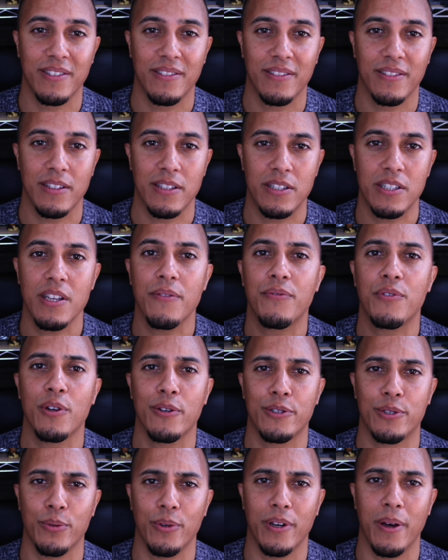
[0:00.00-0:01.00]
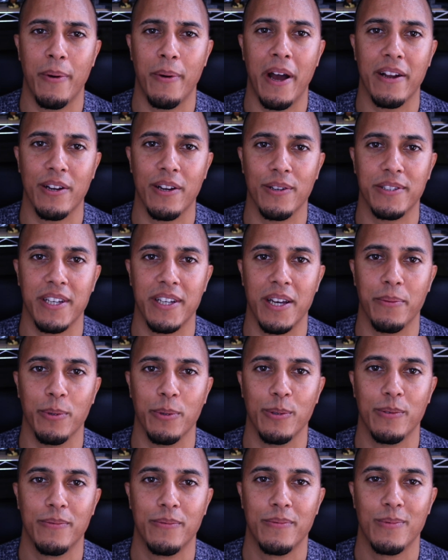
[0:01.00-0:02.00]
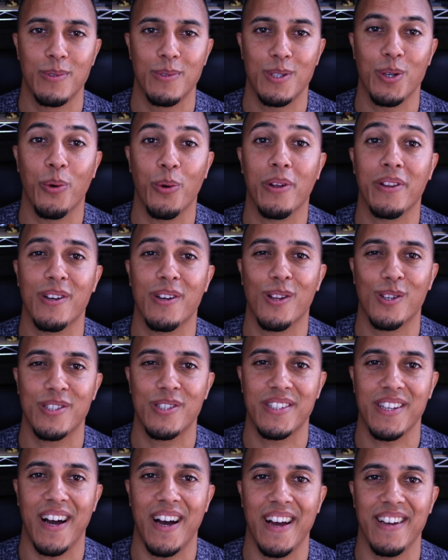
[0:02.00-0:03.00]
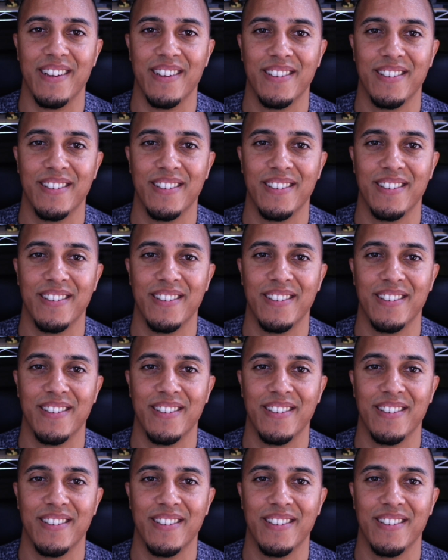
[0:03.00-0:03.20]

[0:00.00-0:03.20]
Let's see if you're doing them at your table. See you on the other side.